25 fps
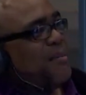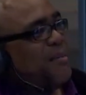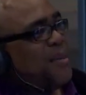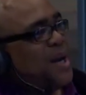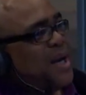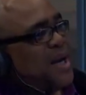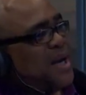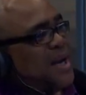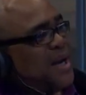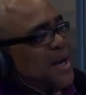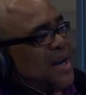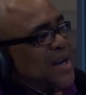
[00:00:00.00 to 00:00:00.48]

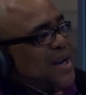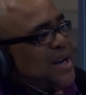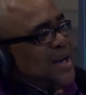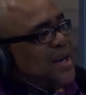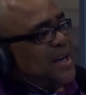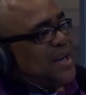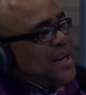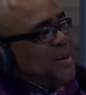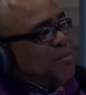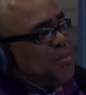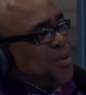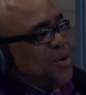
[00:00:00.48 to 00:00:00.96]
But
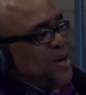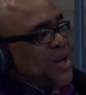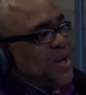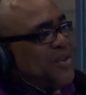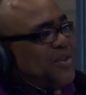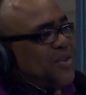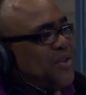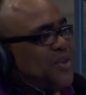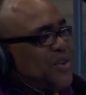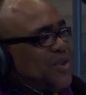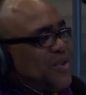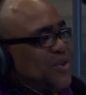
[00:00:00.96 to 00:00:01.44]
the
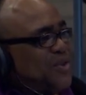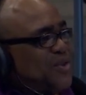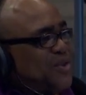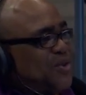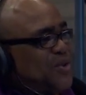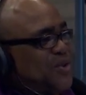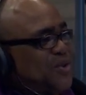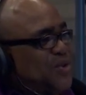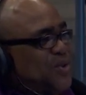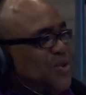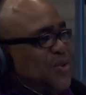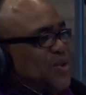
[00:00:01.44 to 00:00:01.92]
important thing is
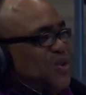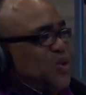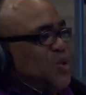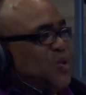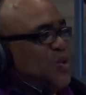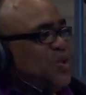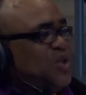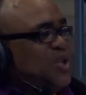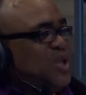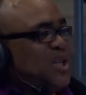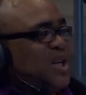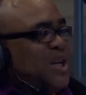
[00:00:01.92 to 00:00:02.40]
also,
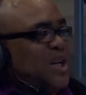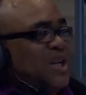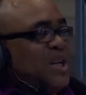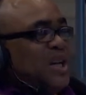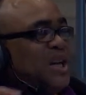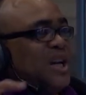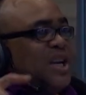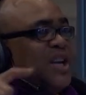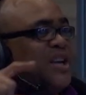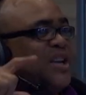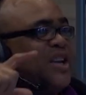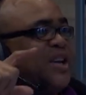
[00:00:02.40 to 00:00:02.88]
you see that
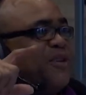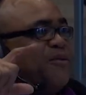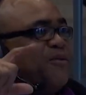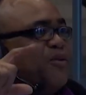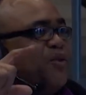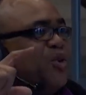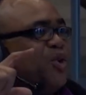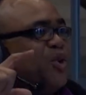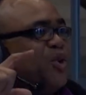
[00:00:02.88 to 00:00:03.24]
they've